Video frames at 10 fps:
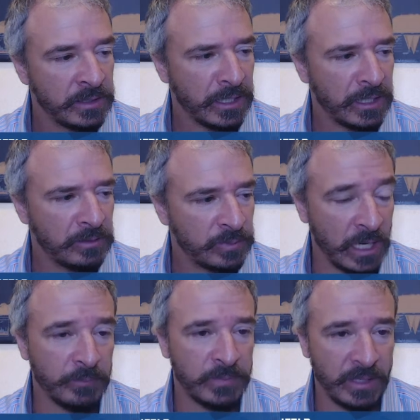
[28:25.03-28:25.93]

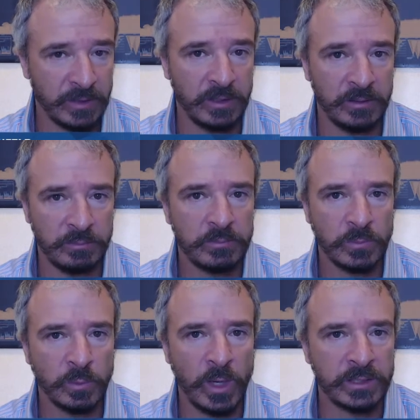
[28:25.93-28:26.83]
But I'm definitely
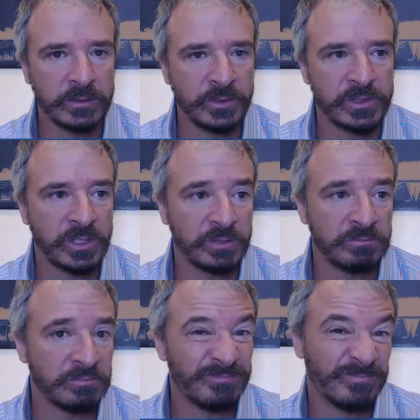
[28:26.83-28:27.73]
ready to lose a
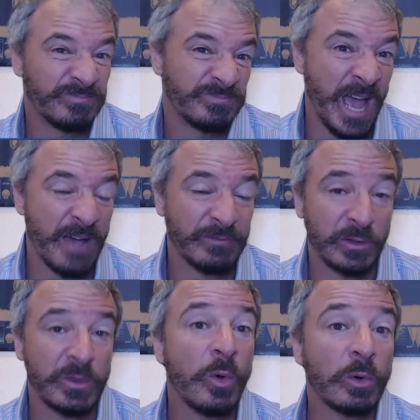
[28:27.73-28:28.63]
good half to
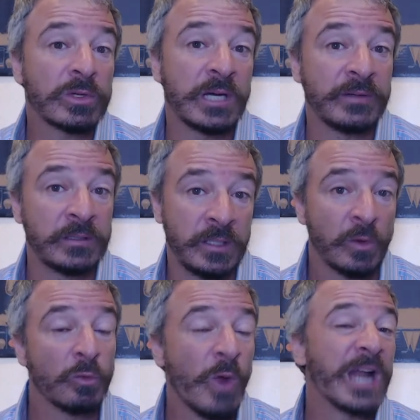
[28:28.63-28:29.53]
three-quarters of it
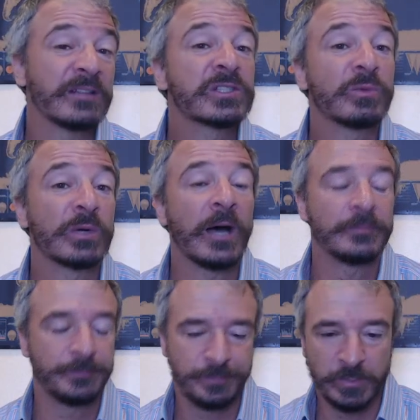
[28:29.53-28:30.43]
riding this one out.